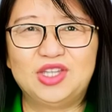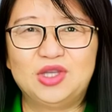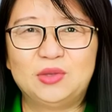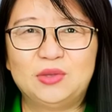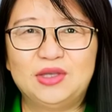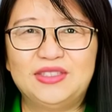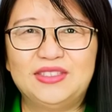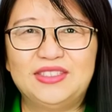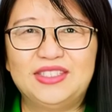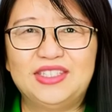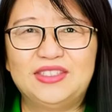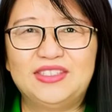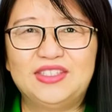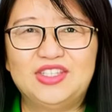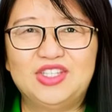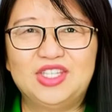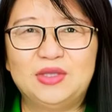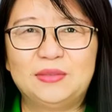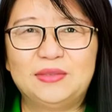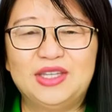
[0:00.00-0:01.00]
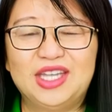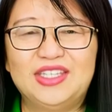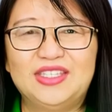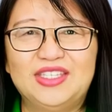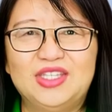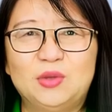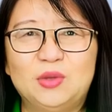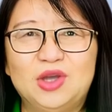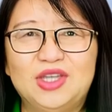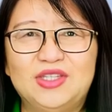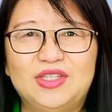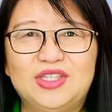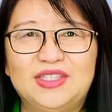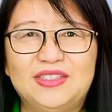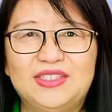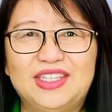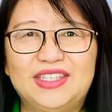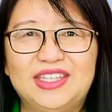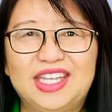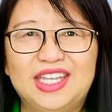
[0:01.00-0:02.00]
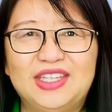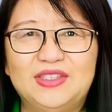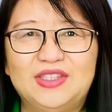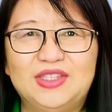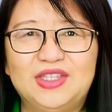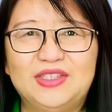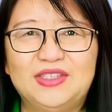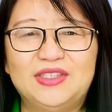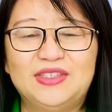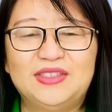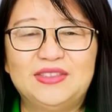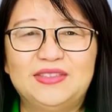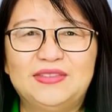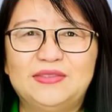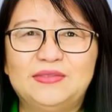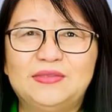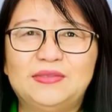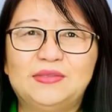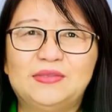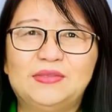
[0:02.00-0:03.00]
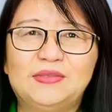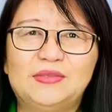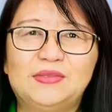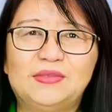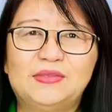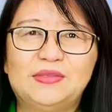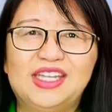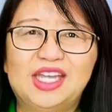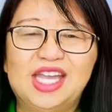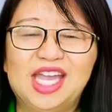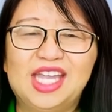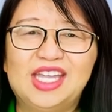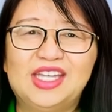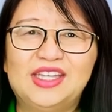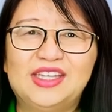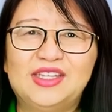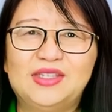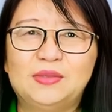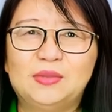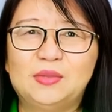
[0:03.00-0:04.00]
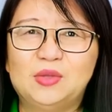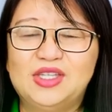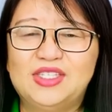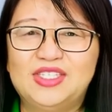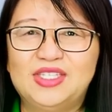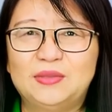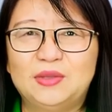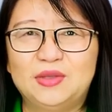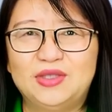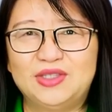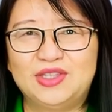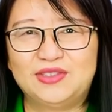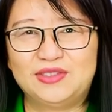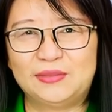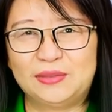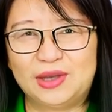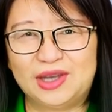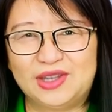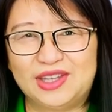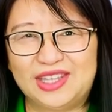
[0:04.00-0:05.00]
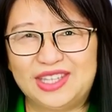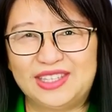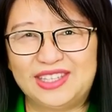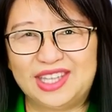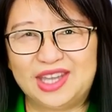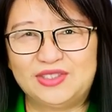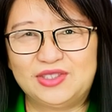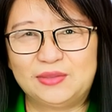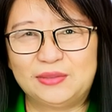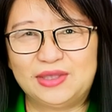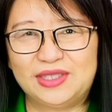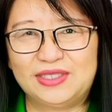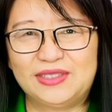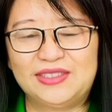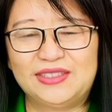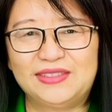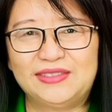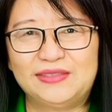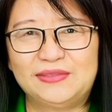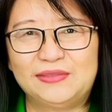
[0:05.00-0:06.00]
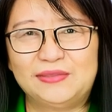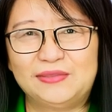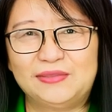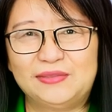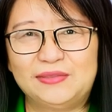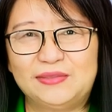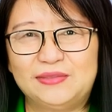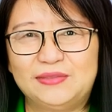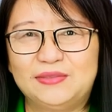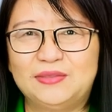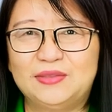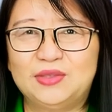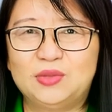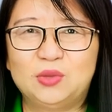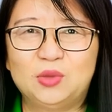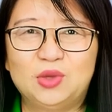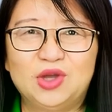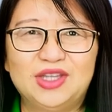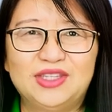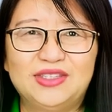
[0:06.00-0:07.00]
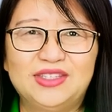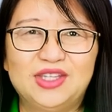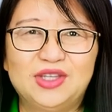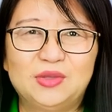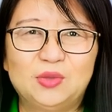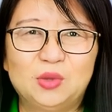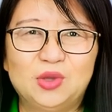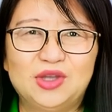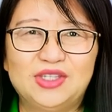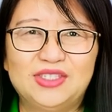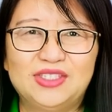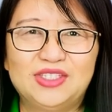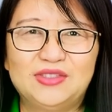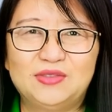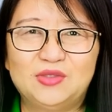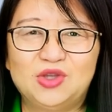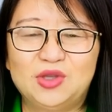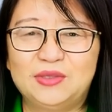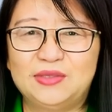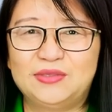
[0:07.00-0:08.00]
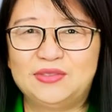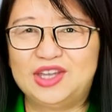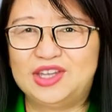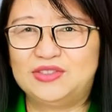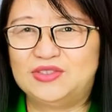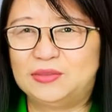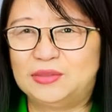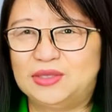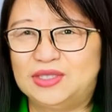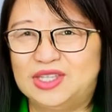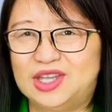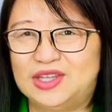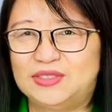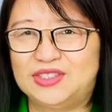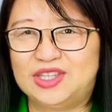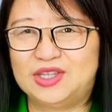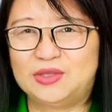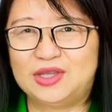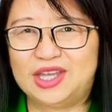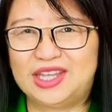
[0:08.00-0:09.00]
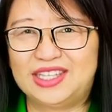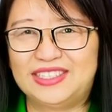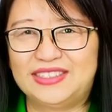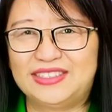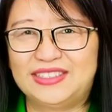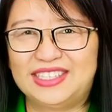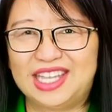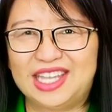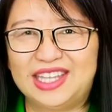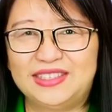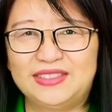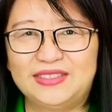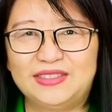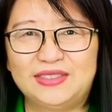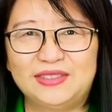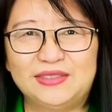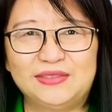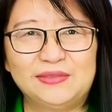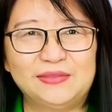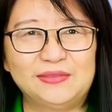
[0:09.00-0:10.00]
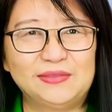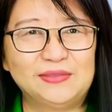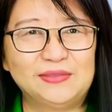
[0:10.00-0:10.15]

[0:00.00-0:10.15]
US Citizenship Test Questions and Answers. A. Principles of American Government. 1. What is the form of government of the United States?